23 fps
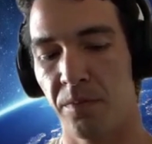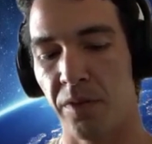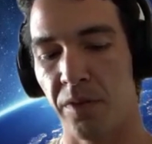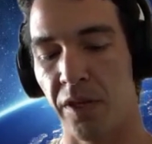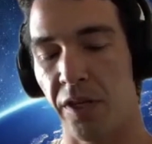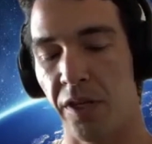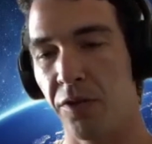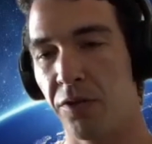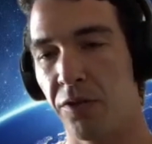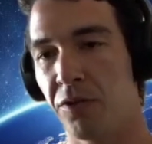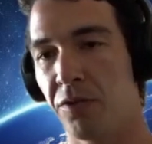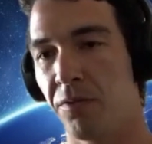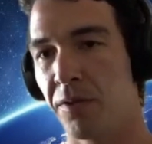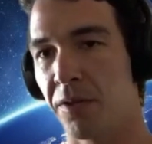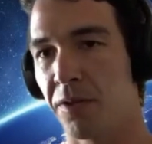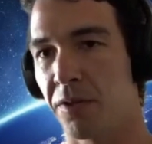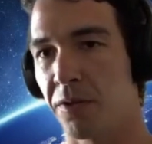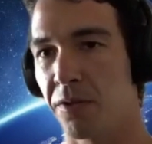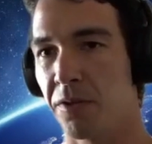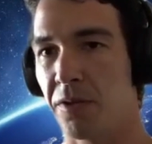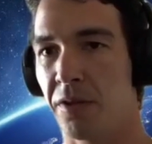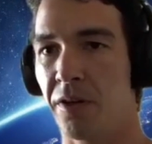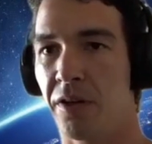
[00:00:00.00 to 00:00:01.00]
they used
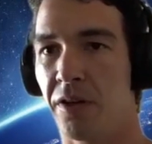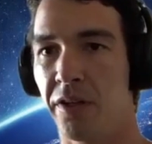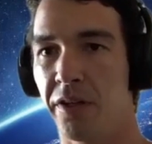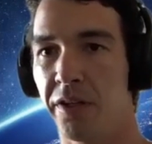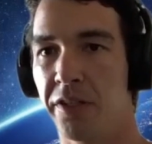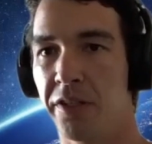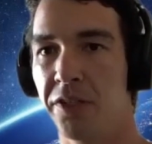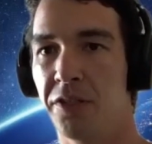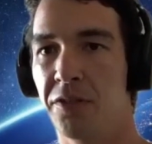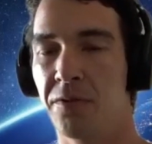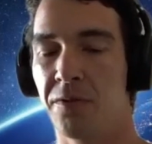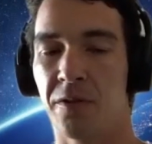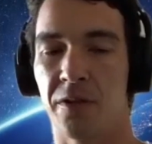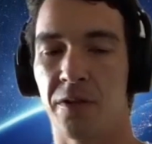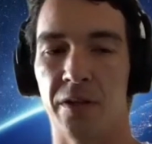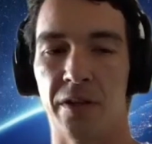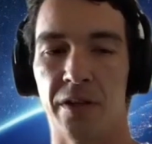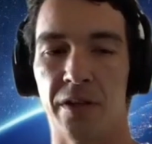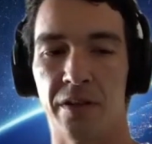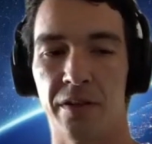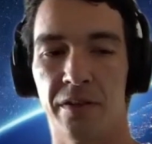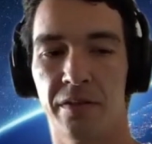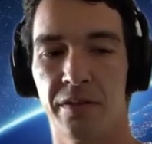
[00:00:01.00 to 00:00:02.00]
Ventura College
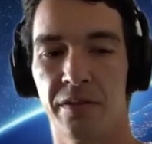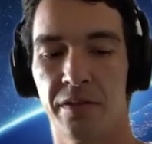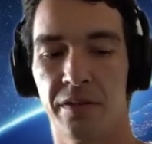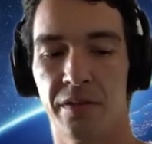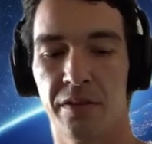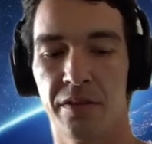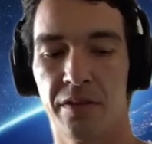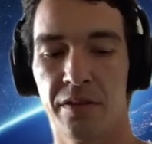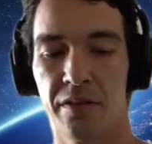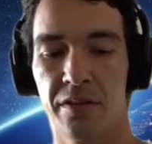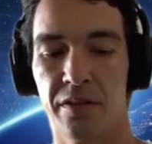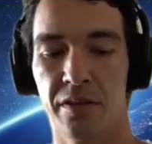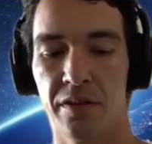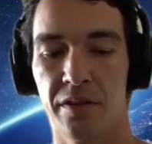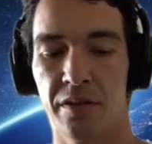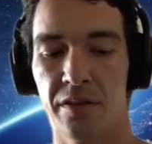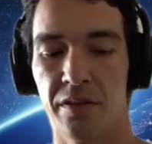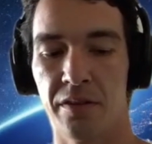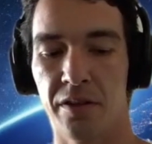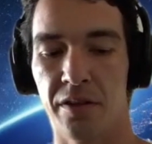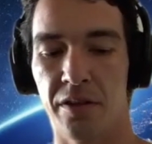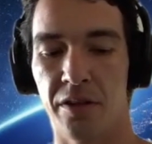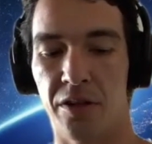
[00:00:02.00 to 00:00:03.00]
for
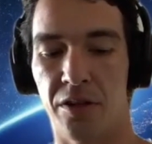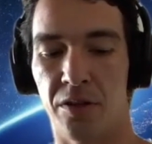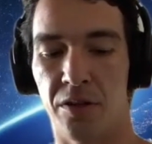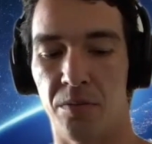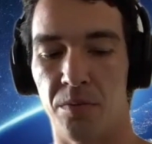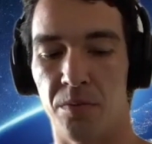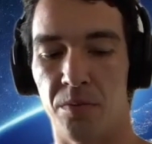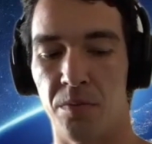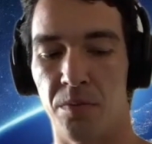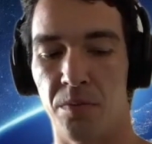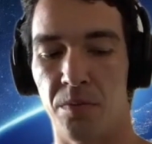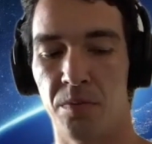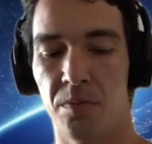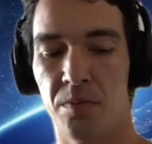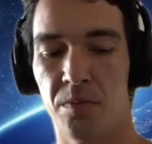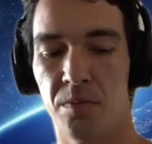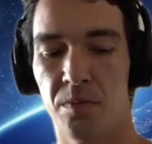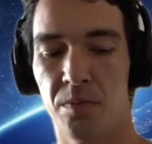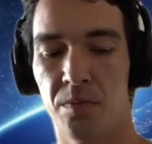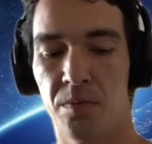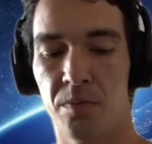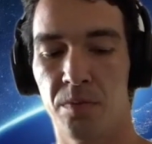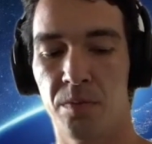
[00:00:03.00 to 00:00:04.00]
um,
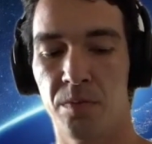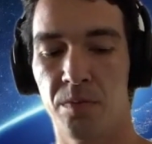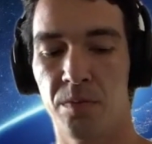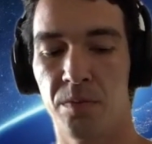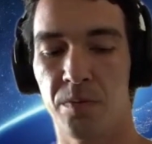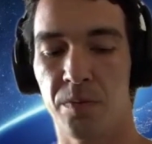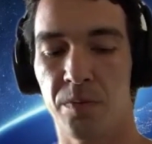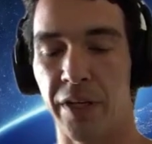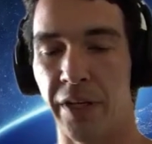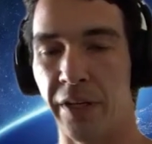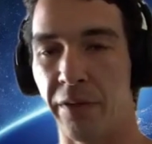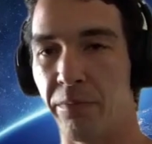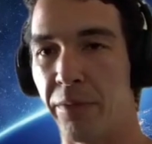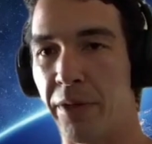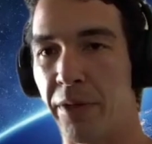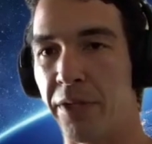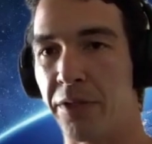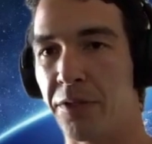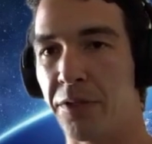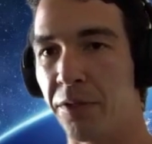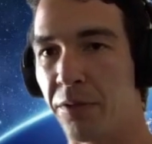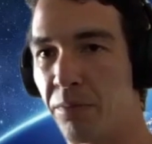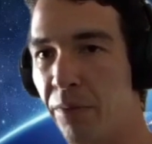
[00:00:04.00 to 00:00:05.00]
like
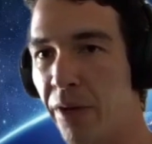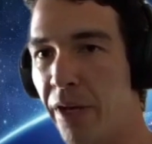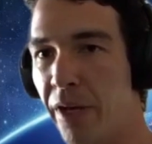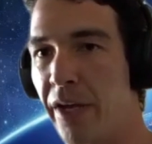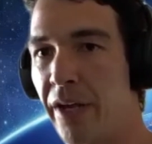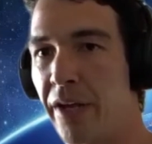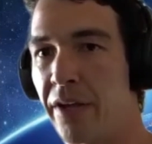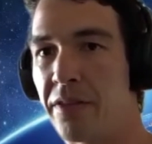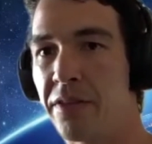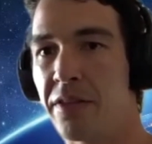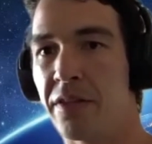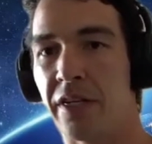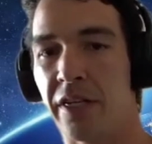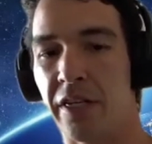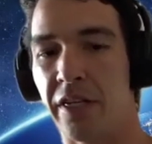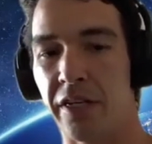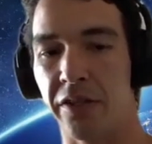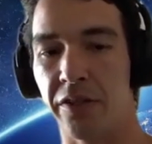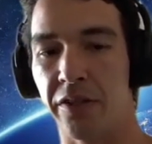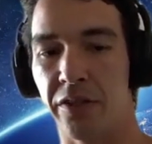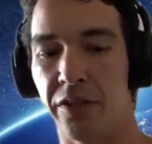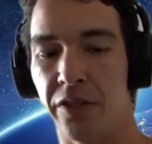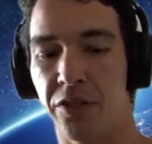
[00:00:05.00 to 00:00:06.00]
basic math and
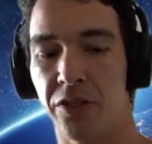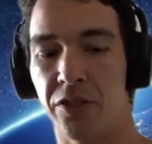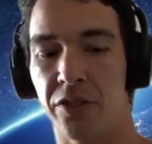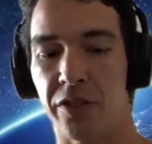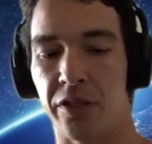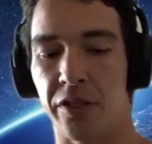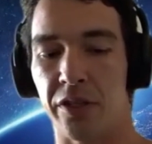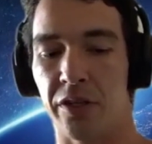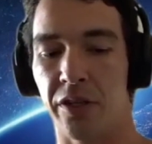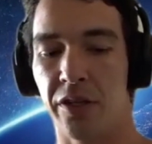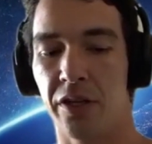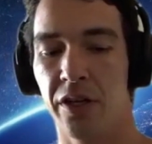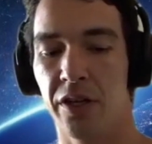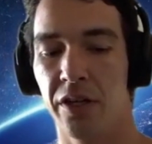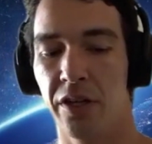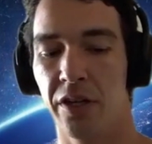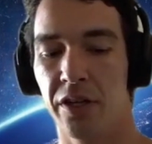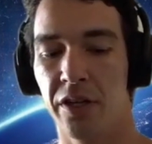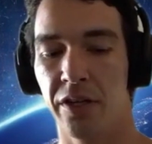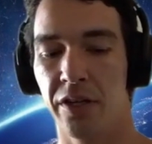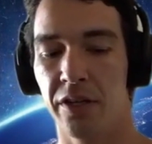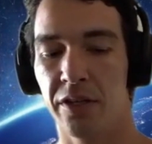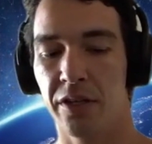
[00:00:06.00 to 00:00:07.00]
English and
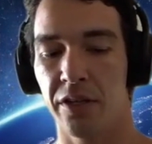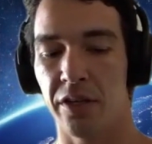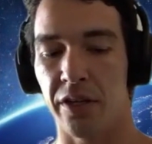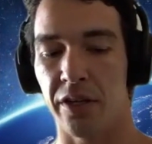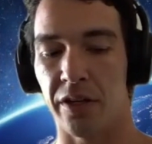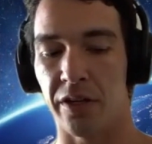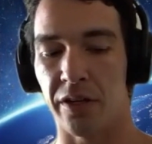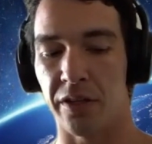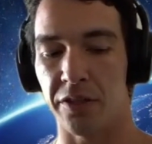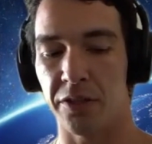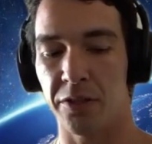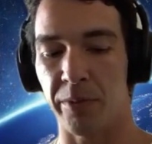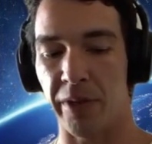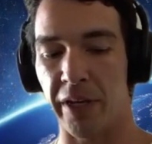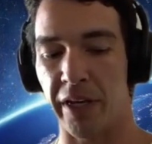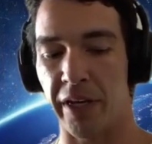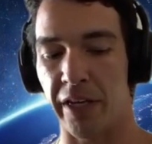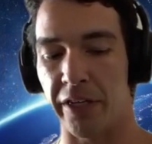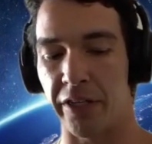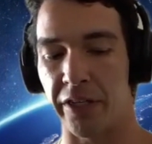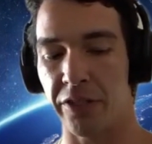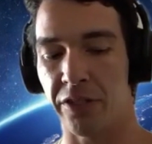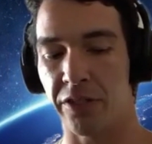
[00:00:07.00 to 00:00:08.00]

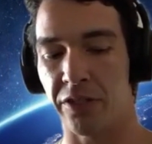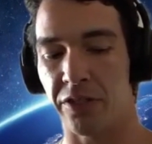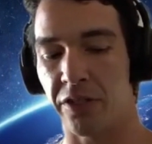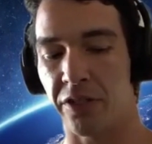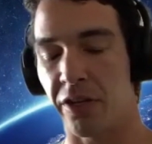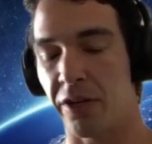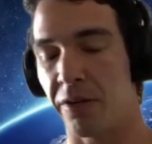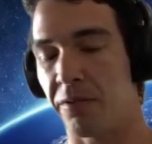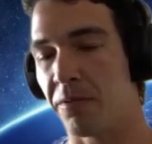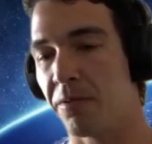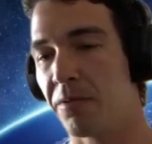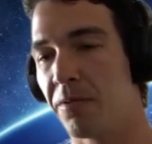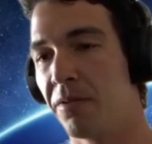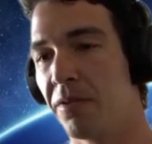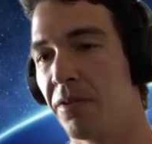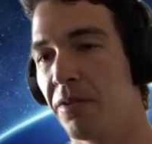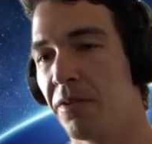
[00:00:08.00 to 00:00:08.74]
Spanish and stuff.